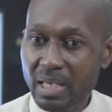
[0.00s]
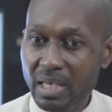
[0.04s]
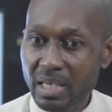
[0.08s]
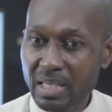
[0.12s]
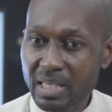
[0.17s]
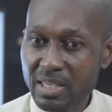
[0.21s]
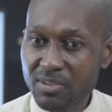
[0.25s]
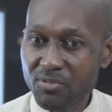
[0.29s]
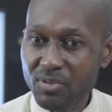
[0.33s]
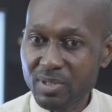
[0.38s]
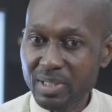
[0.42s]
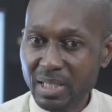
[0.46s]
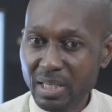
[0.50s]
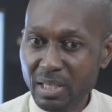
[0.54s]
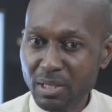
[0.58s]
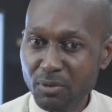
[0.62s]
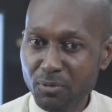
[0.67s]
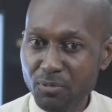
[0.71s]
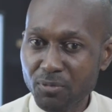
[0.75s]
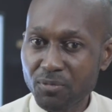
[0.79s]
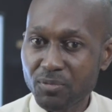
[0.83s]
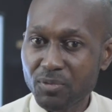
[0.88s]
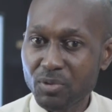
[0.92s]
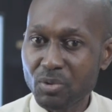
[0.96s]
Even
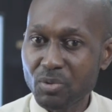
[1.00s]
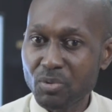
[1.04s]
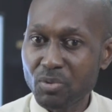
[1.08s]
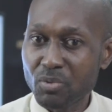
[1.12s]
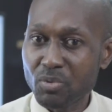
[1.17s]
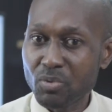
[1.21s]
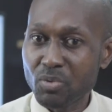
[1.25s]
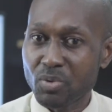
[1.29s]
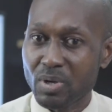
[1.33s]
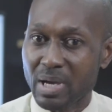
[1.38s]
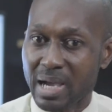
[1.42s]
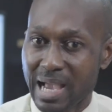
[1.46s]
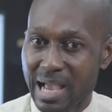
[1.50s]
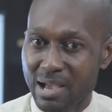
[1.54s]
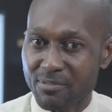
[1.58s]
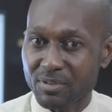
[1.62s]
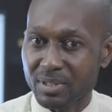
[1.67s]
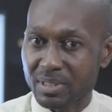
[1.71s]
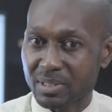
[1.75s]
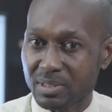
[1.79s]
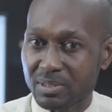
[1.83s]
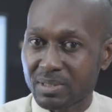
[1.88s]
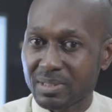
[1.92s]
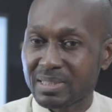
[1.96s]
if you have a
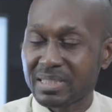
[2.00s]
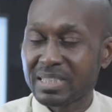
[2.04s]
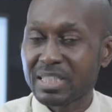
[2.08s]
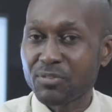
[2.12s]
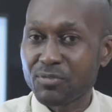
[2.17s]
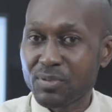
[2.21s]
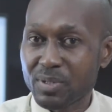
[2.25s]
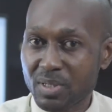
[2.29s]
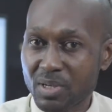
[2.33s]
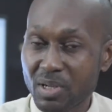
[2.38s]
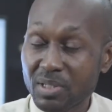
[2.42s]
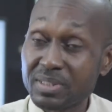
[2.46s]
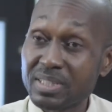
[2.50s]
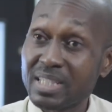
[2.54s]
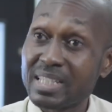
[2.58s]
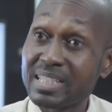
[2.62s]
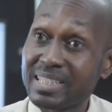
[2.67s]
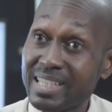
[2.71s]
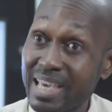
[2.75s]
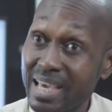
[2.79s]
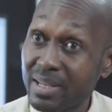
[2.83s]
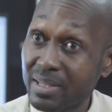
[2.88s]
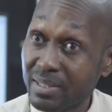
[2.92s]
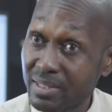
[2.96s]
little difficulty in
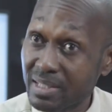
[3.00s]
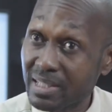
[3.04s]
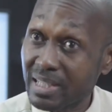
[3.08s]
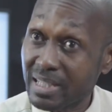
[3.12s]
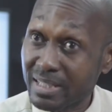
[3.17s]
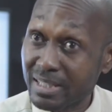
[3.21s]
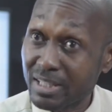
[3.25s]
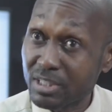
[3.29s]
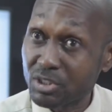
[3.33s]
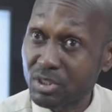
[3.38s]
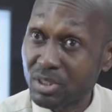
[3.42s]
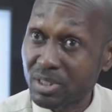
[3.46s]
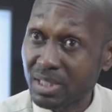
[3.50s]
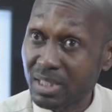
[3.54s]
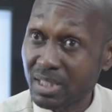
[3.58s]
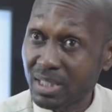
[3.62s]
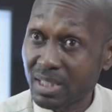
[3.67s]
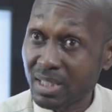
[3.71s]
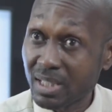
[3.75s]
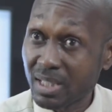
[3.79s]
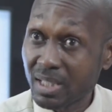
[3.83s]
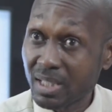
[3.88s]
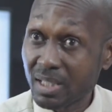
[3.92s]
getting there initially,